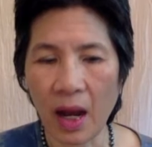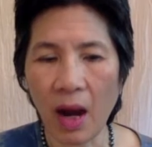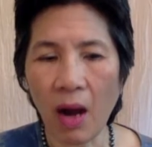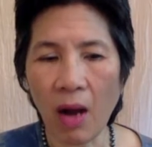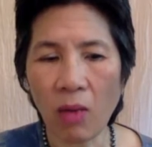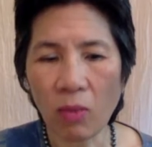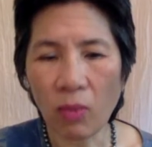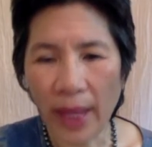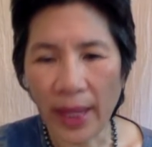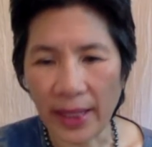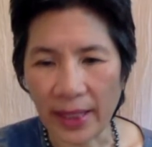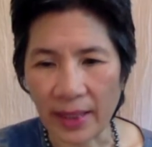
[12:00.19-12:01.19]

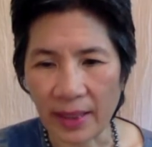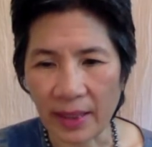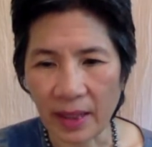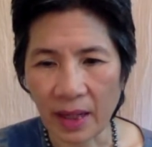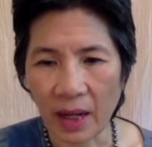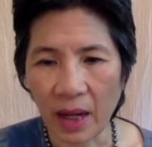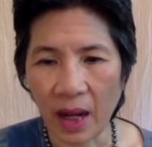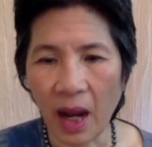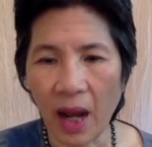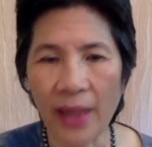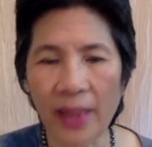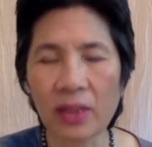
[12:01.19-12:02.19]
already
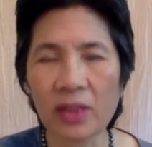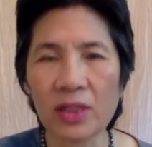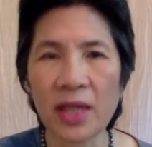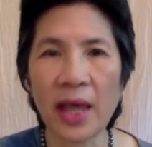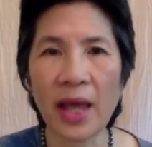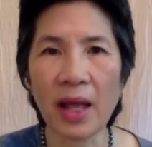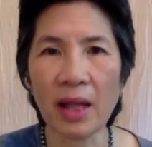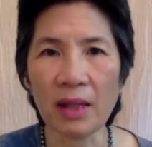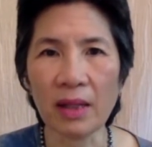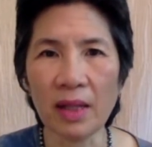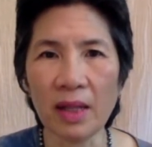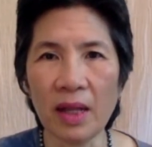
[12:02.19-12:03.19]
I could
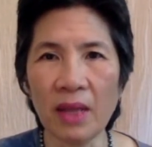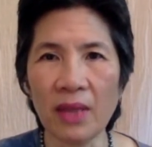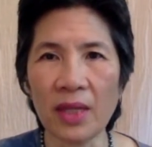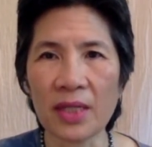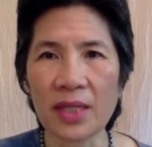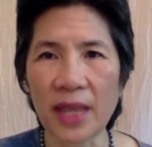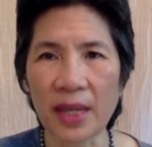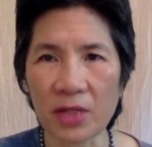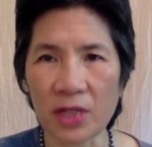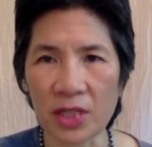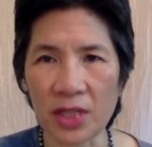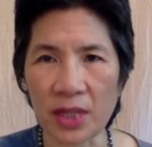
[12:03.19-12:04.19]
tell that his
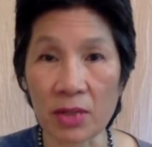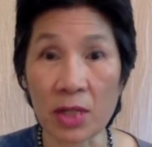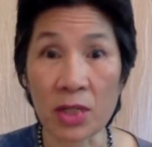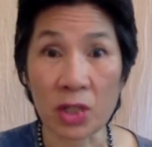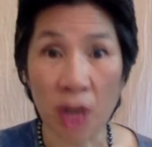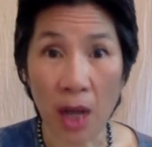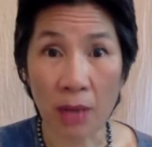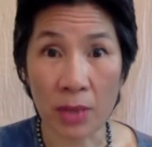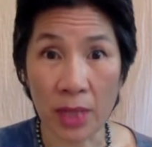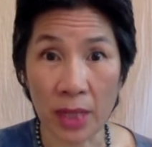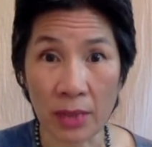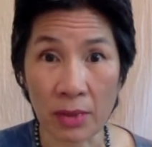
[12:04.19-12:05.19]
energy centers, his chakra
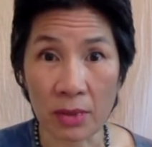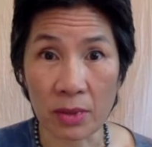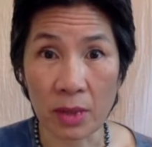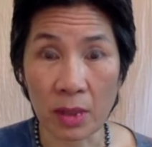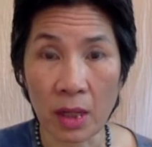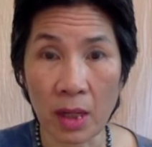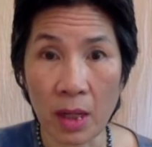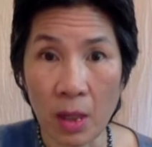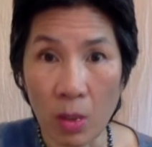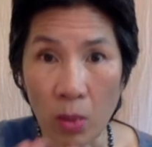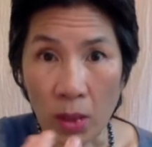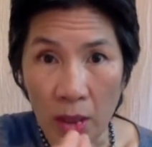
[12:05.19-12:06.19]
centers,
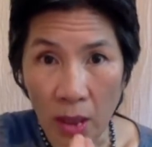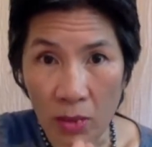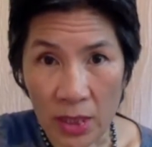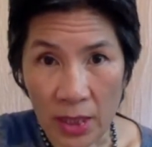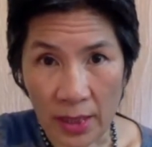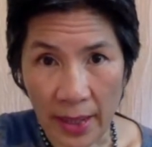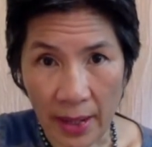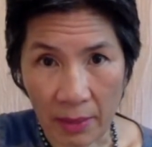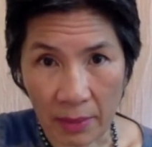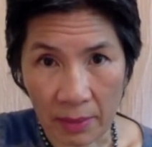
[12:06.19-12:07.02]
were closing down